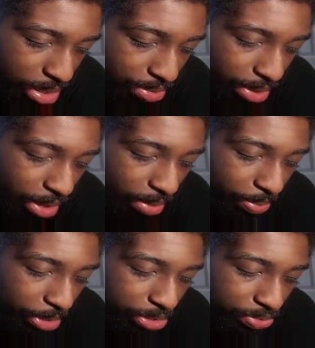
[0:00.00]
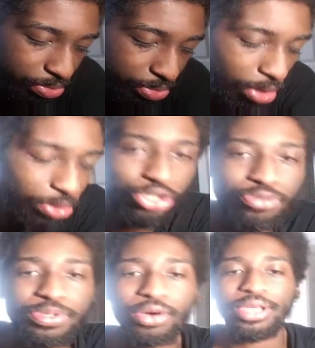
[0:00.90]
a bunch of oh
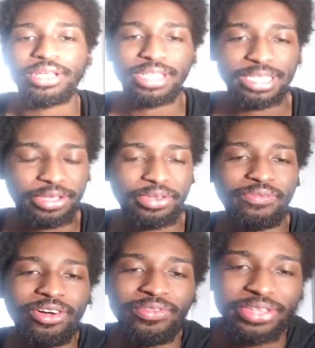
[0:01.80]
dupes. Oh yeah, that's how you evolve the